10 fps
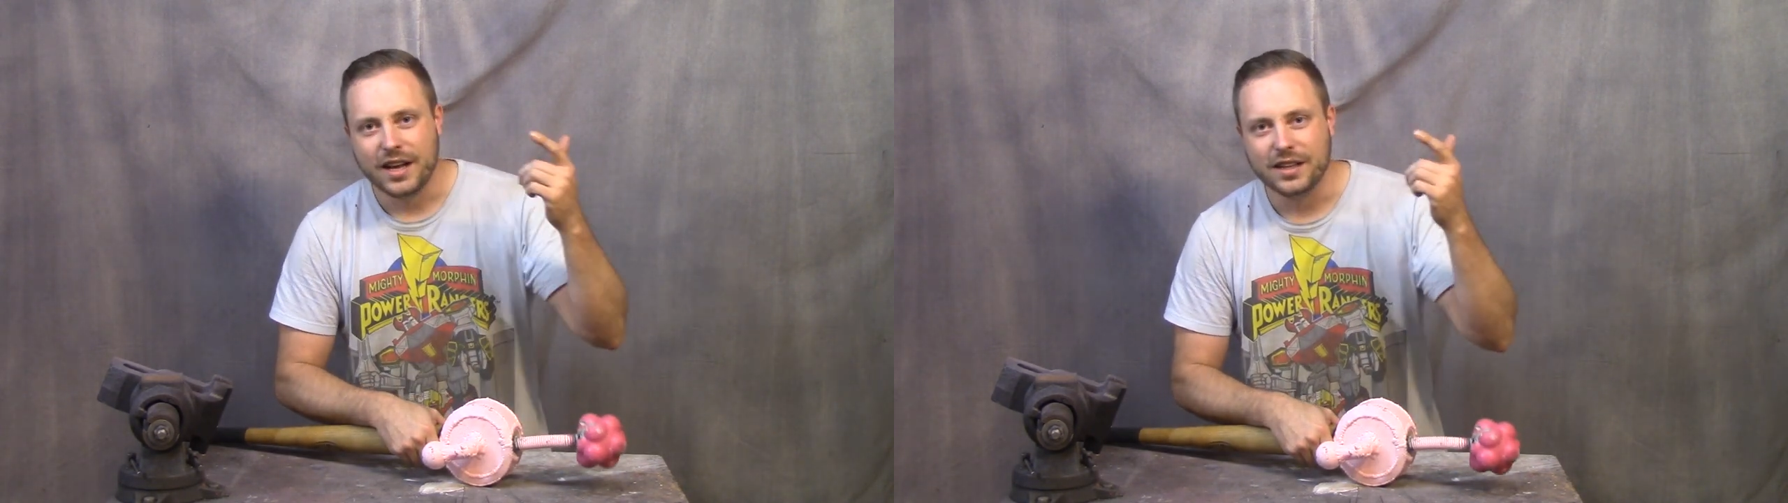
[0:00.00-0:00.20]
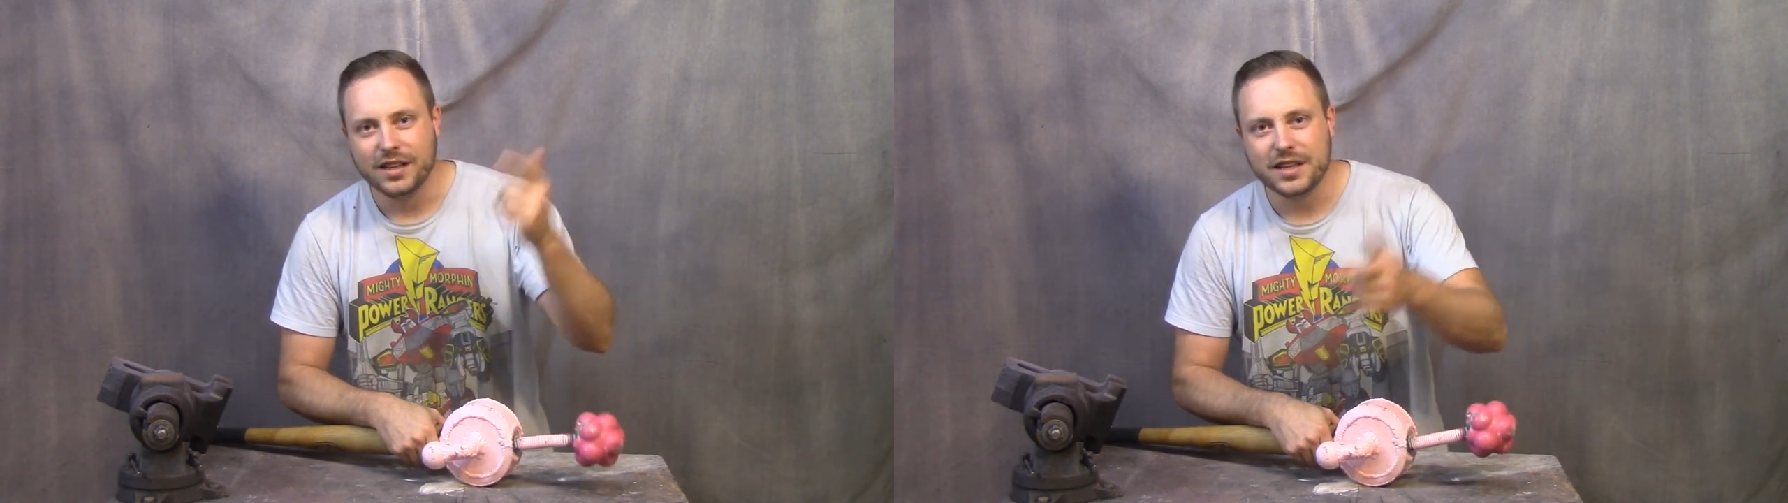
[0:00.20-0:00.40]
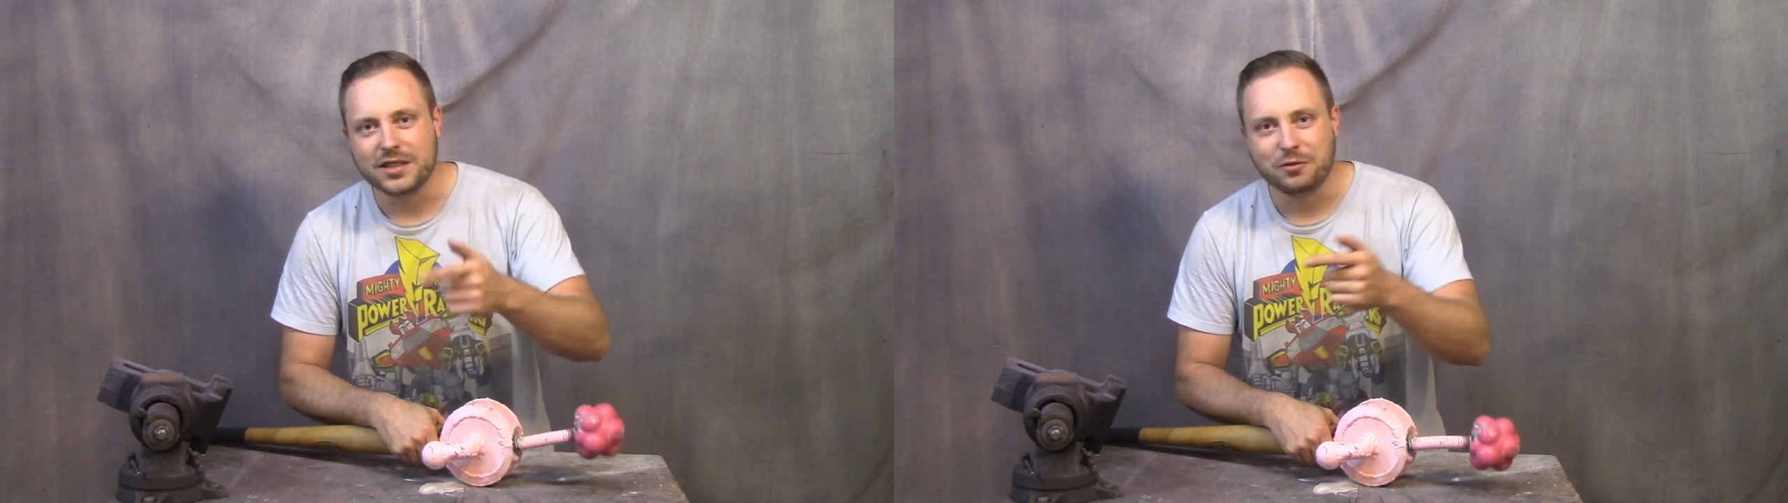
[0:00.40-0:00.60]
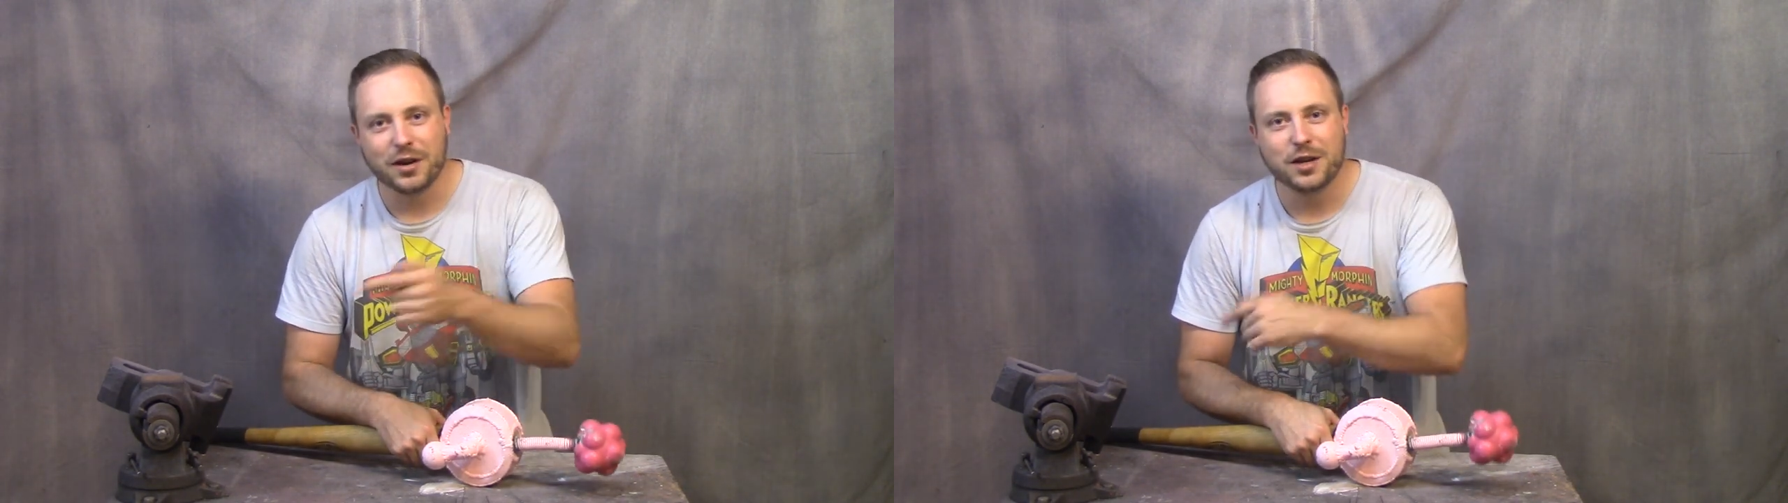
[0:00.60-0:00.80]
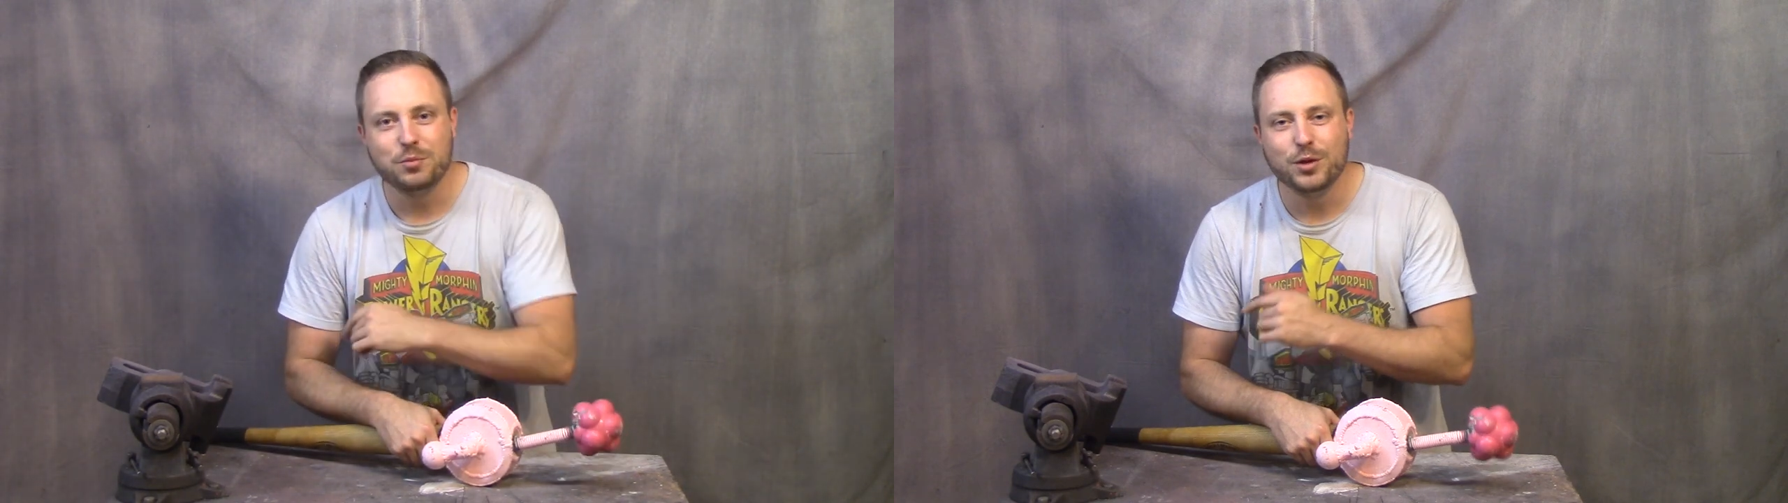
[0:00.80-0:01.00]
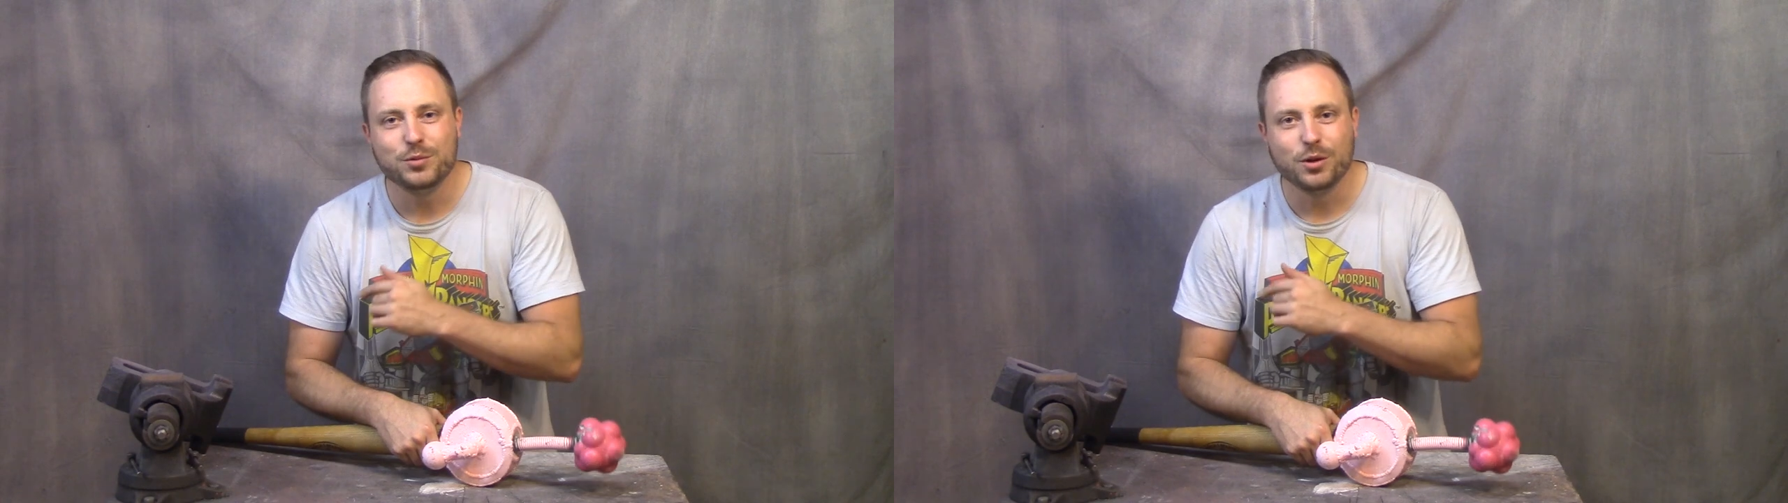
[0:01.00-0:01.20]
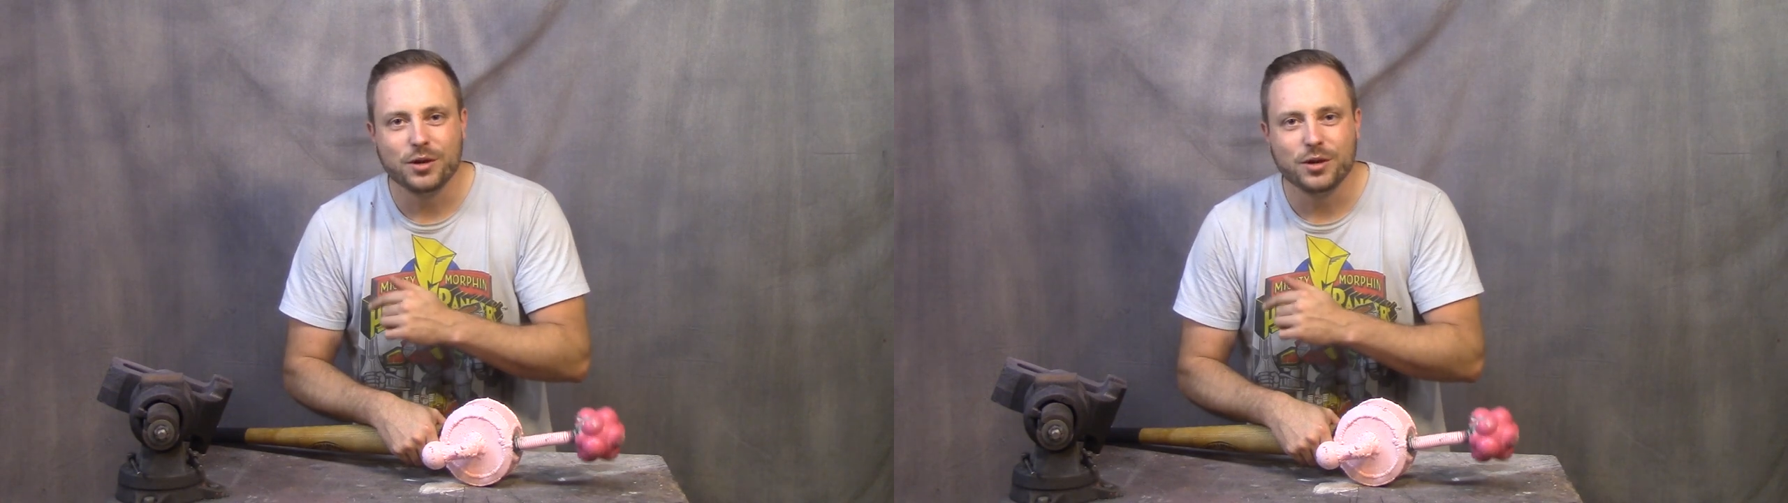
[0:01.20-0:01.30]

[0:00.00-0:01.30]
And a link to Friggin' Boom